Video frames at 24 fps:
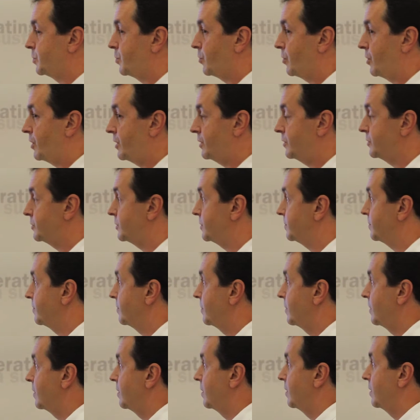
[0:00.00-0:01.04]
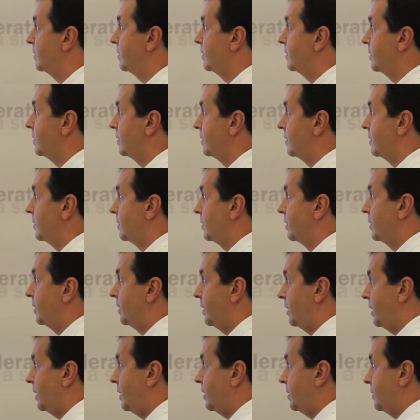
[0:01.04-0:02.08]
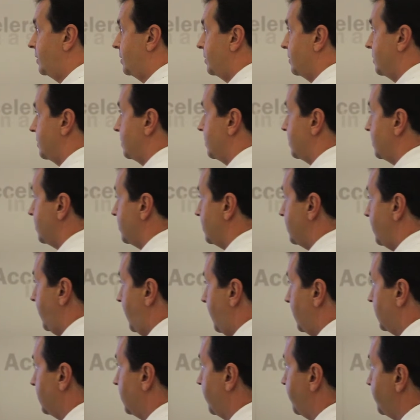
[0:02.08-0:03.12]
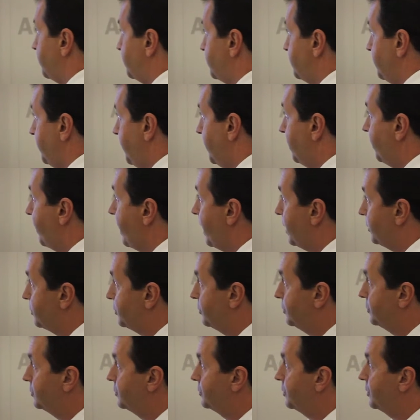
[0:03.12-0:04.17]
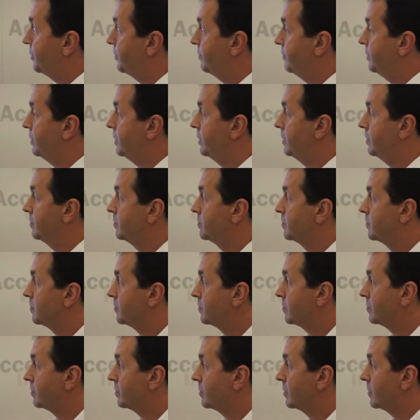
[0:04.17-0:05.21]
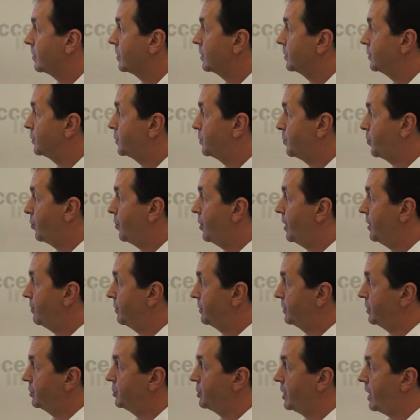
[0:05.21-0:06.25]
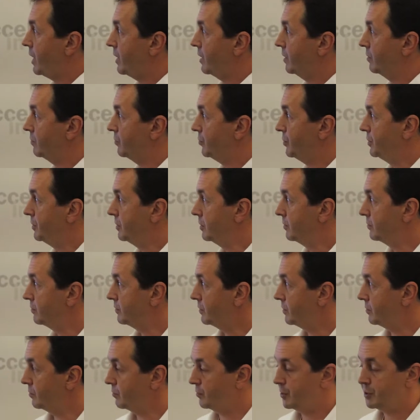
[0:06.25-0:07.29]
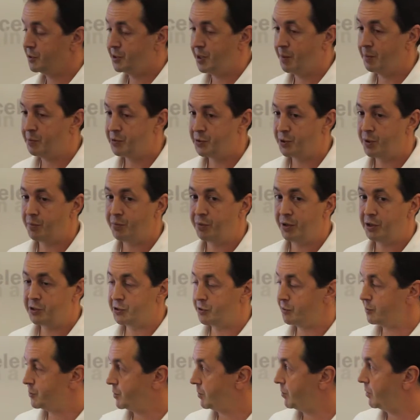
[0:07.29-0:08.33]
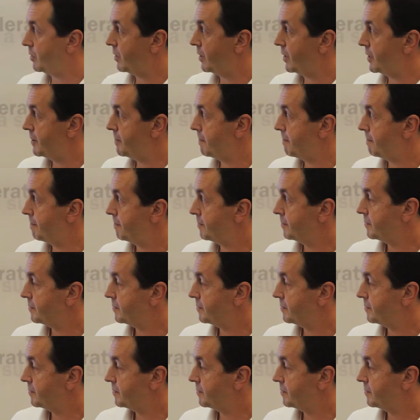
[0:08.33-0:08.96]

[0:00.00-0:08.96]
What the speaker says: springs, and analyze the interactions of the spring with the jacket when temperature and pressure is applied.